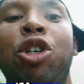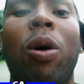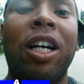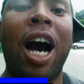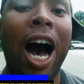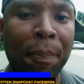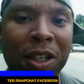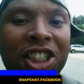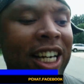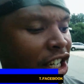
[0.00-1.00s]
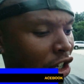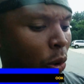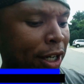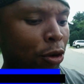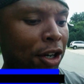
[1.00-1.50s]
to accomplish it. You're
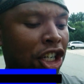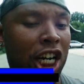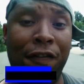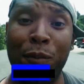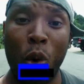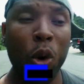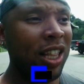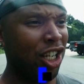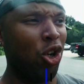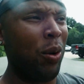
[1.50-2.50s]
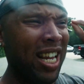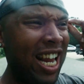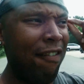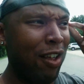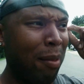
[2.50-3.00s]
going to achieve more than you
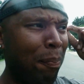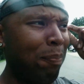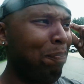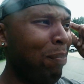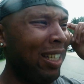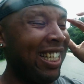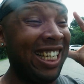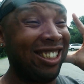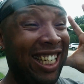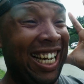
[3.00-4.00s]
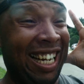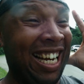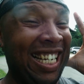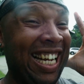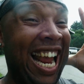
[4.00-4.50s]
even potentially
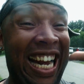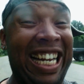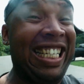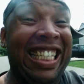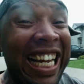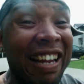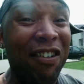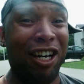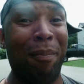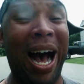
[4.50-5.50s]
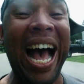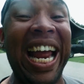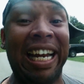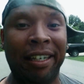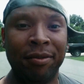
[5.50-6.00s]
can conceive in your
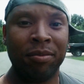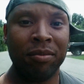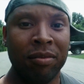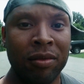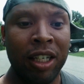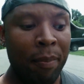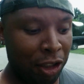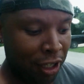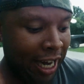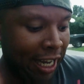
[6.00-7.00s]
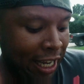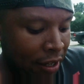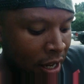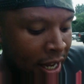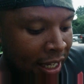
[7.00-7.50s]
mind. But you gotta
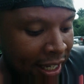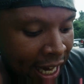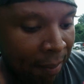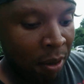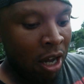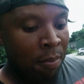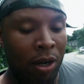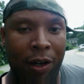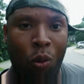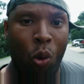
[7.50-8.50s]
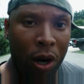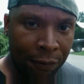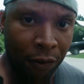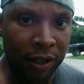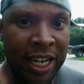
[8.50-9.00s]
keep putting one
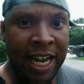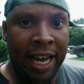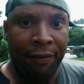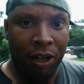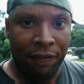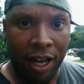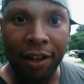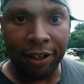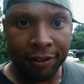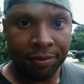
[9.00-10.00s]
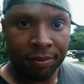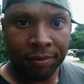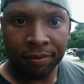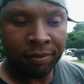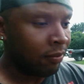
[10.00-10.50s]
foot in front of the
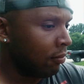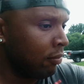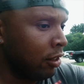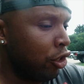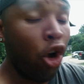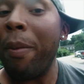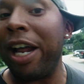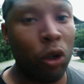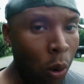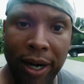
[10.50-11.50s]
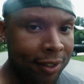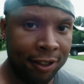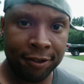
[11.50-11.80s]
other, no matter what.